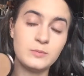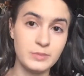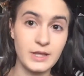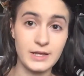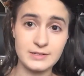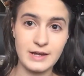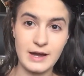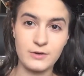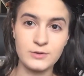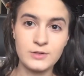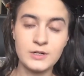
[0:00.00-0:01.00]
blend
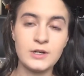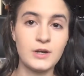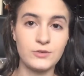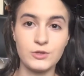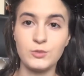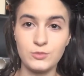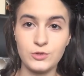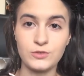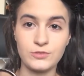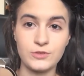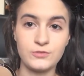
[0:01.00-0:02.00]
out and really
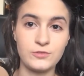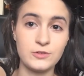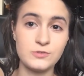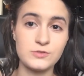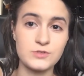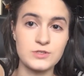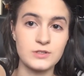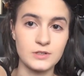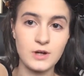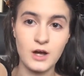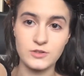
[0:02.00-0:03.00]
beautifully fuse
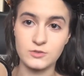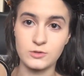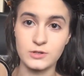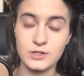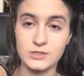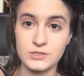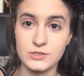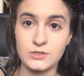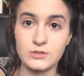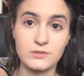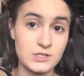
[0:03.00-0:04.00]
the contour
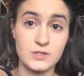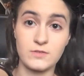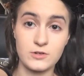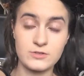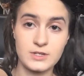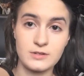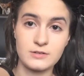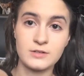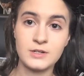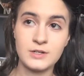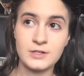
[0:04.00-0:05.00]
into the rest of your skin.
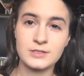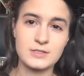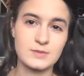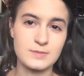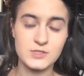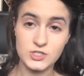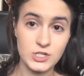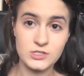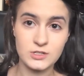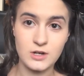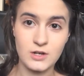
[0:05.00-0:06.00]
Sometimes
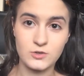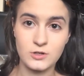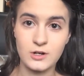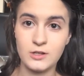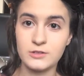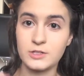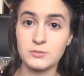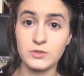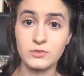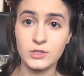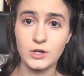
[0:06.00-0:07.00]
just a contour color can
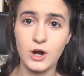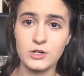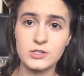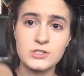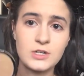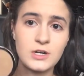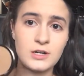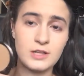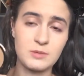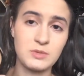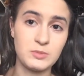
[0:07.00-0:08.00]
be really harsh.
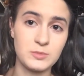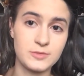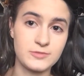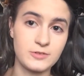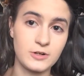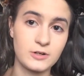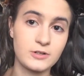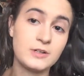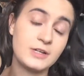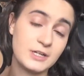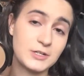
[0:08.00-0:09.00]
A lot of people prefer,
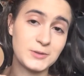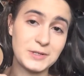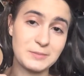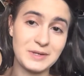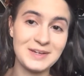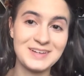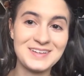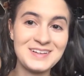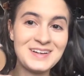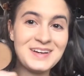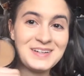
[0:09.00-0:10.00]
including me,
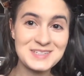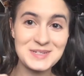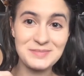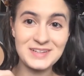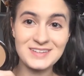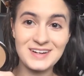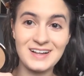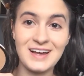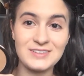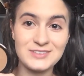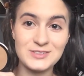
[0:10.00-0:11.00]
to blend it all
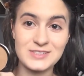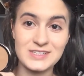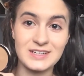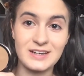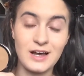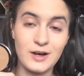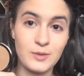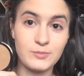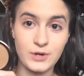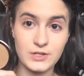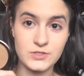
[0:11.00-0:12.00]
out using a
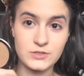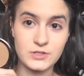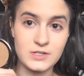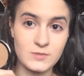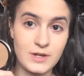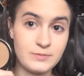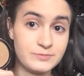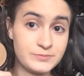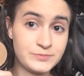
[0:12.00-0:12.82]
bronzer as well.